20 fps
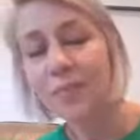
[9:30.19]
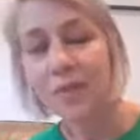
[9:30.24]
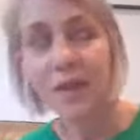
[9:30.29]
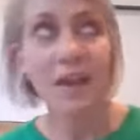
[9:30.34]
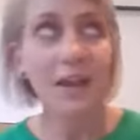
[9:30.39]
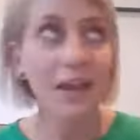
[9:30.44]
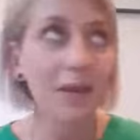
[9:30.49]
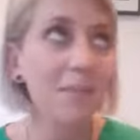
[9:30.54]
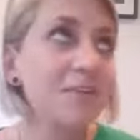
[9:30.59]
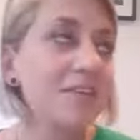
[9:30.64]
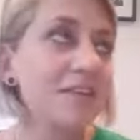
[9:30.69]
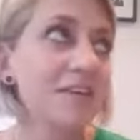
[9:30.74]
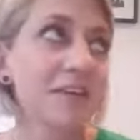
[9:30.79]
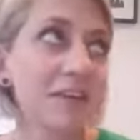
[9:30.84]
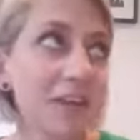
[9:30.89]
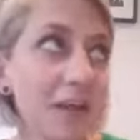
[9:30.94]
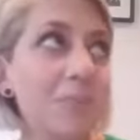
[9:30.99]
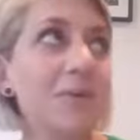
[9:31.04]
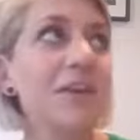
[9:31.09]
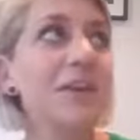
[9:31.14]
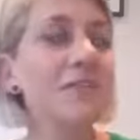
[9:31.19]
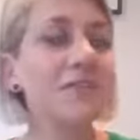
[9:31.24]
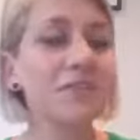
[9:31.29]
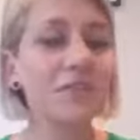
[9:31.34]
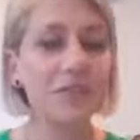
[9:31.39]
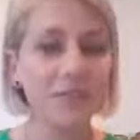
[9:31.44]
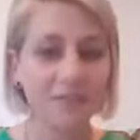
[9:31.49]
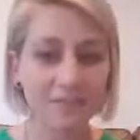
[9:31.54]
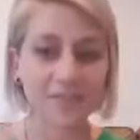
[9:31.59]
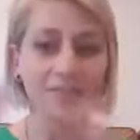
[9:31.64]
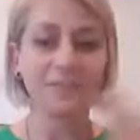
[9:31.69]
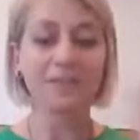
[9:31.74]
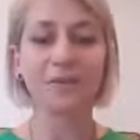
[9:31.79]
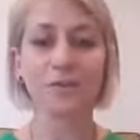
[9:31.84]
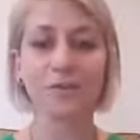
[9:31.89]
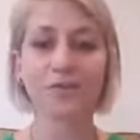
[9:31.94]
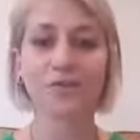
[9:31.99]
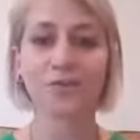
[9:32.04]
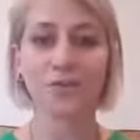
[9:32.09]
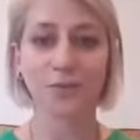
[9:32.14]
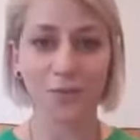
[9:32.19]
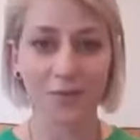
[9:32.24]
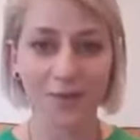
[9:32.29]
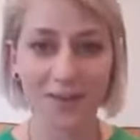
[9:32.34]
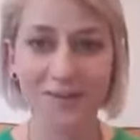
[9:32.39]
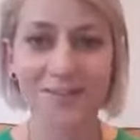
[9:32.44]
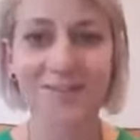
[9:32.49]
let me give you this little story,